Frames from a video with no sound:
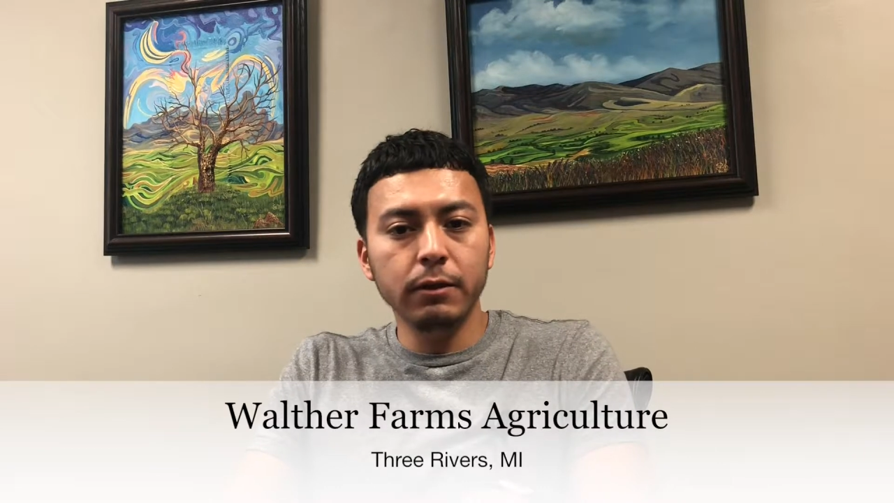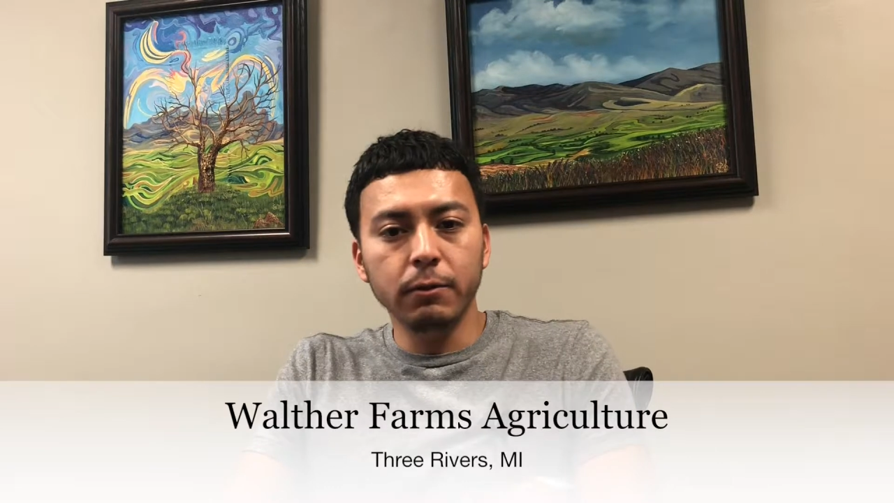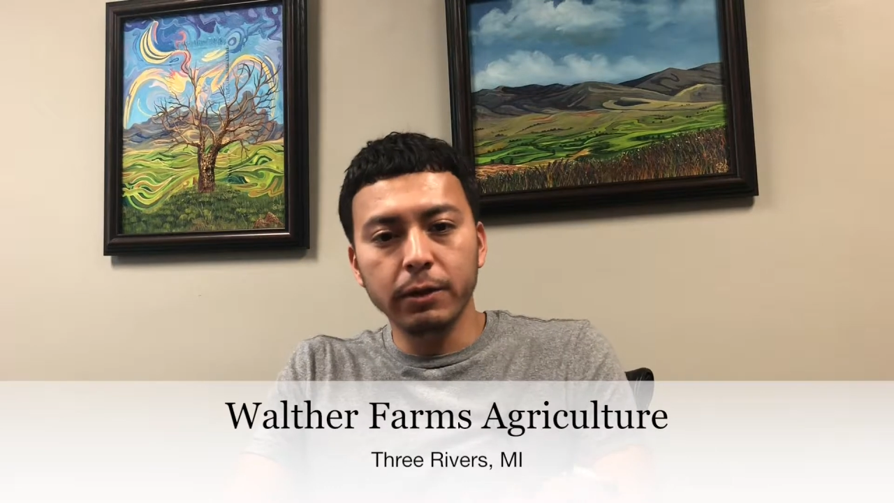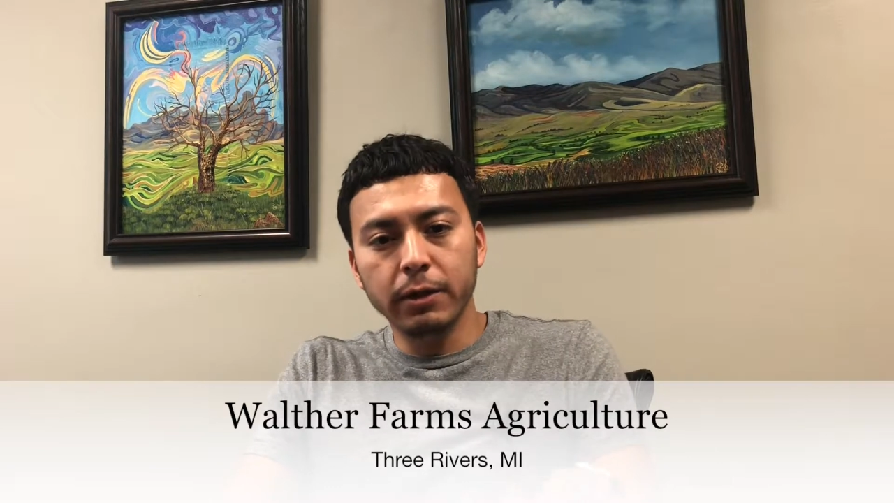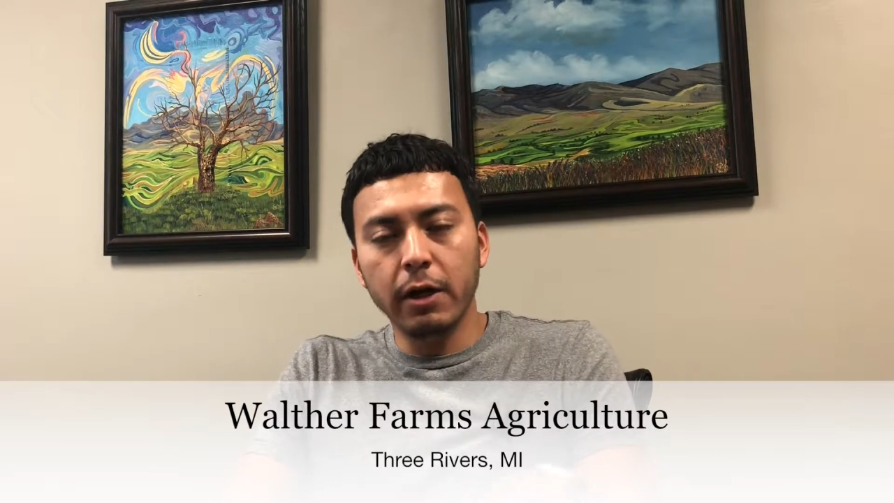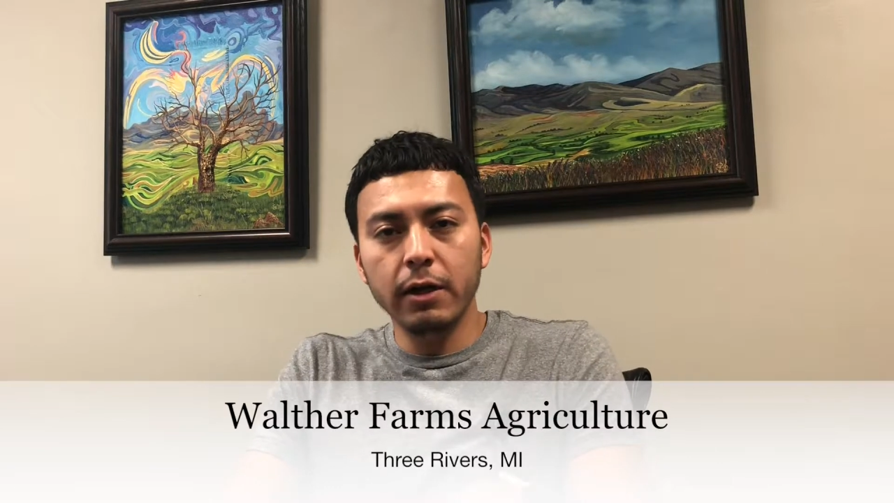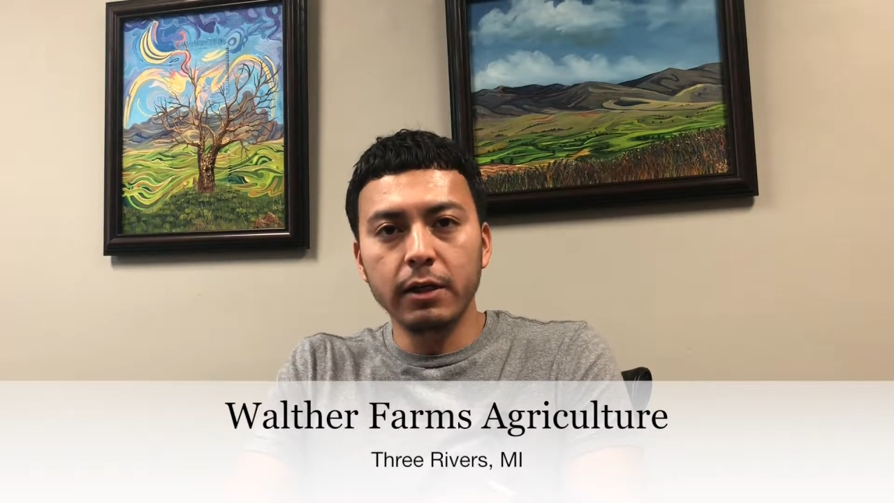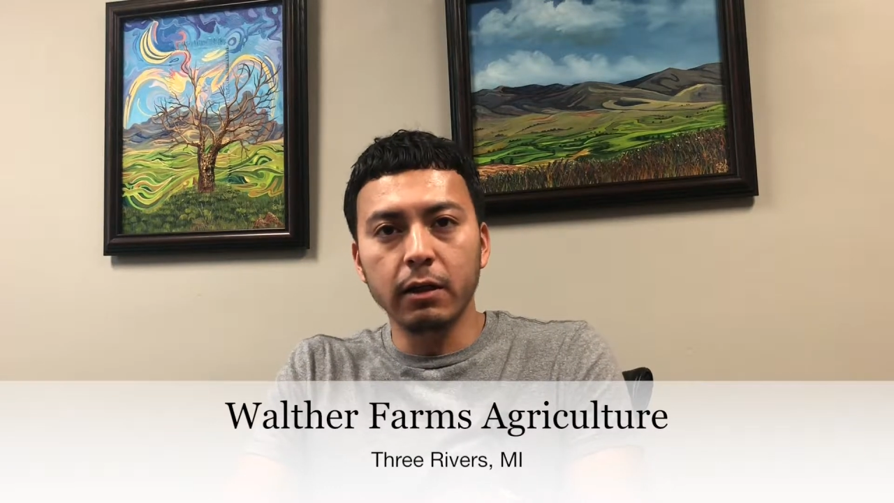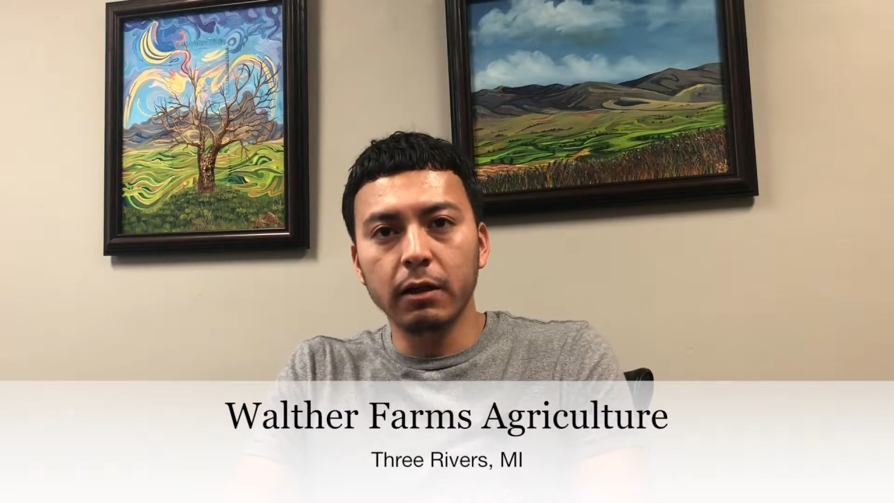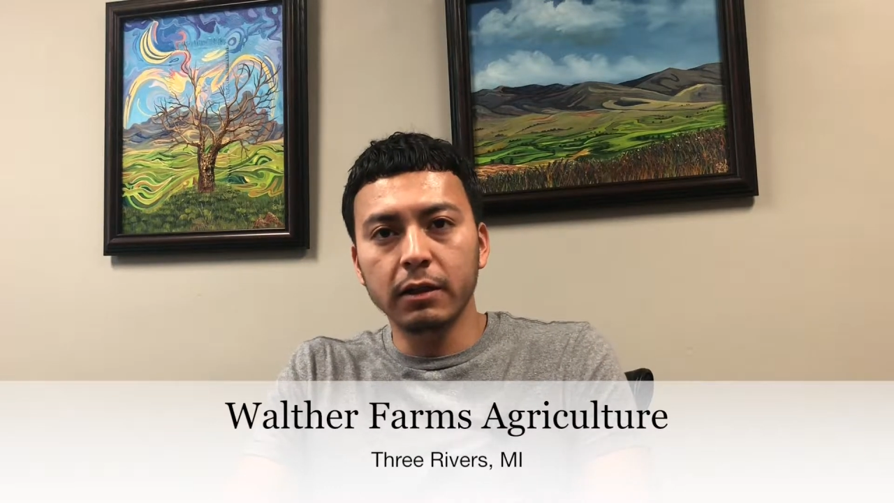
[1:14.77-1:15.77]
or a
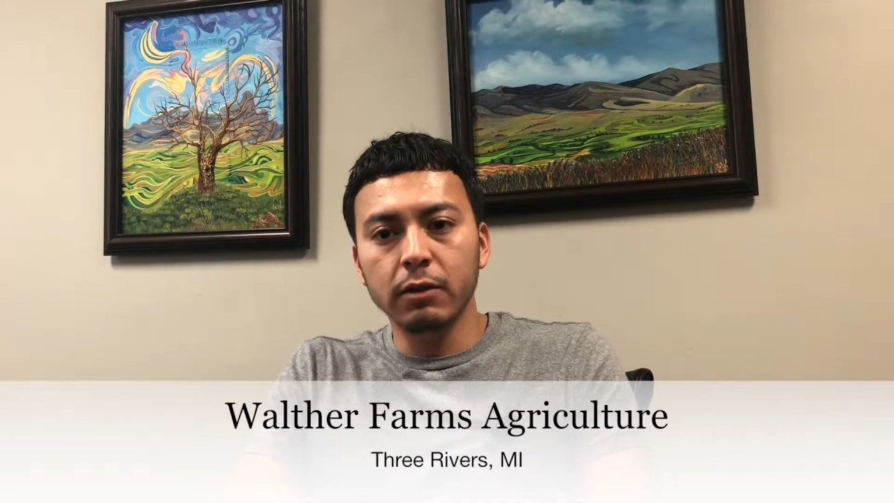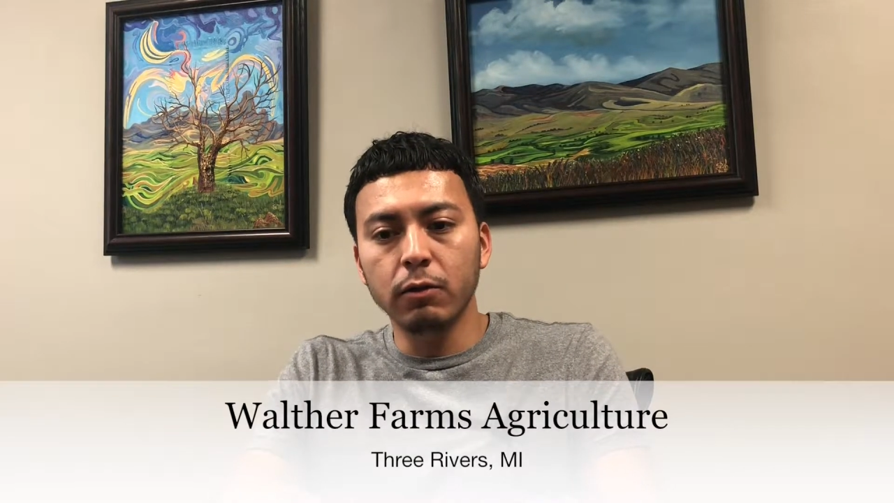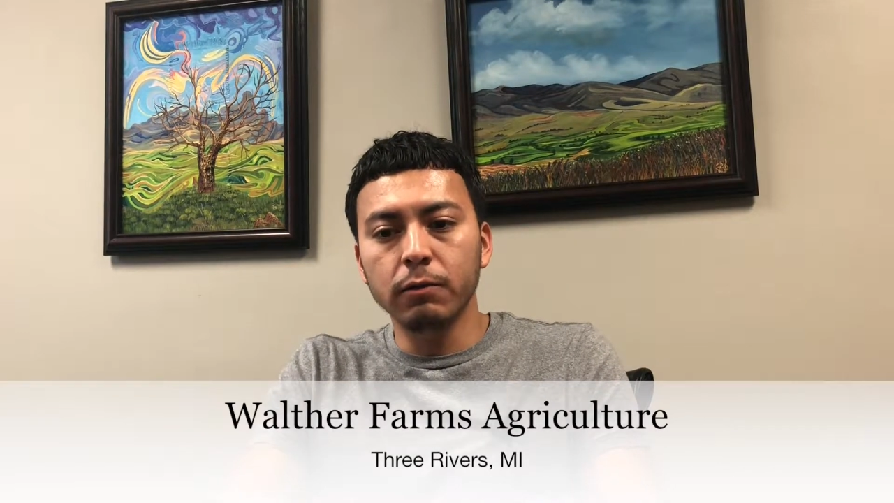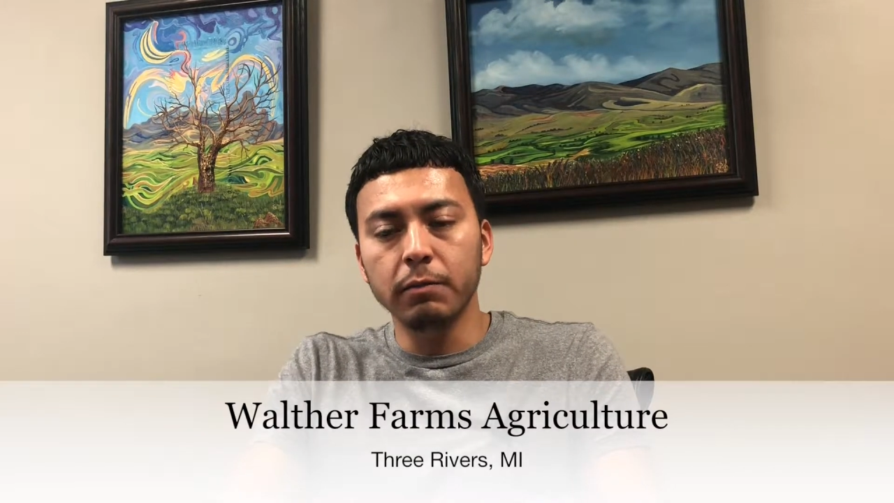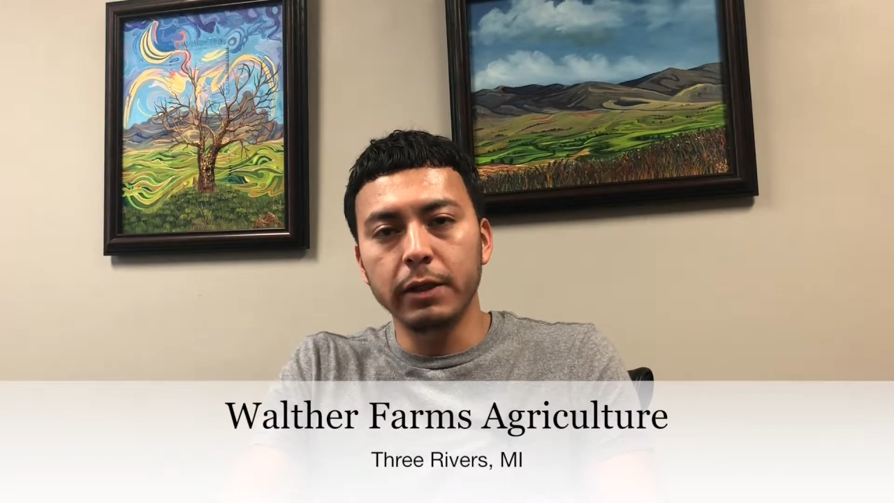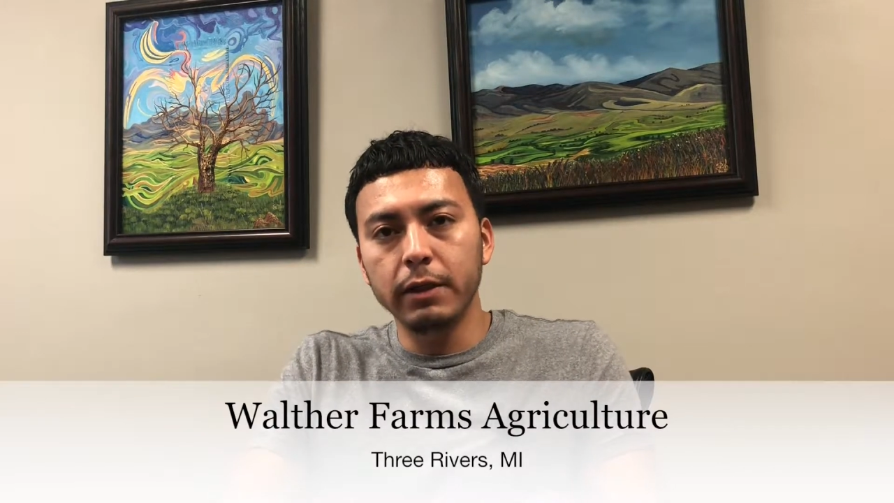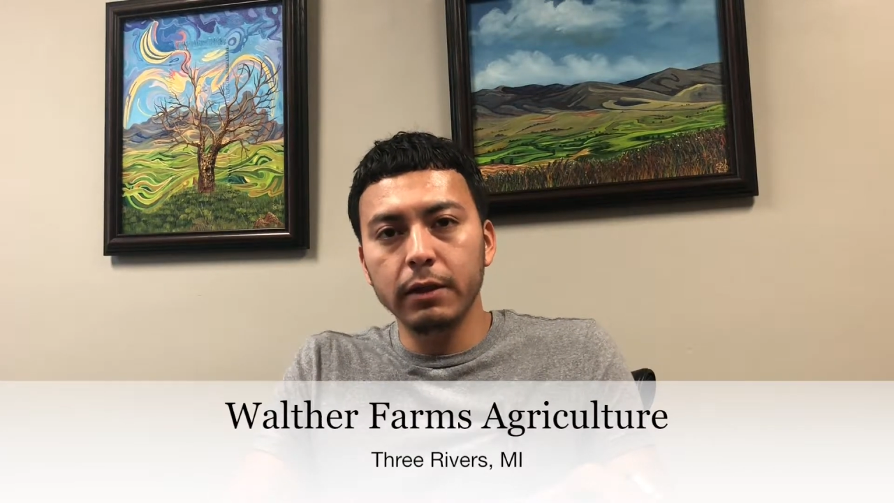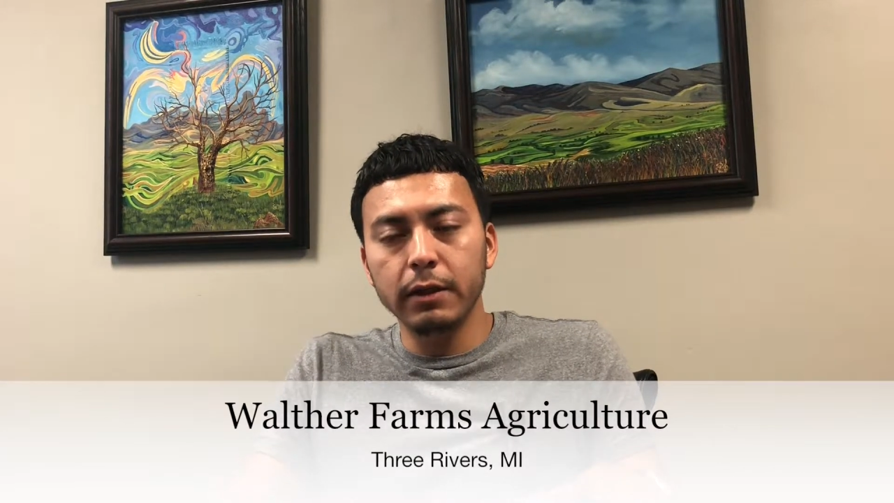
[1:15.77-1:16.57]
guardian looking over me.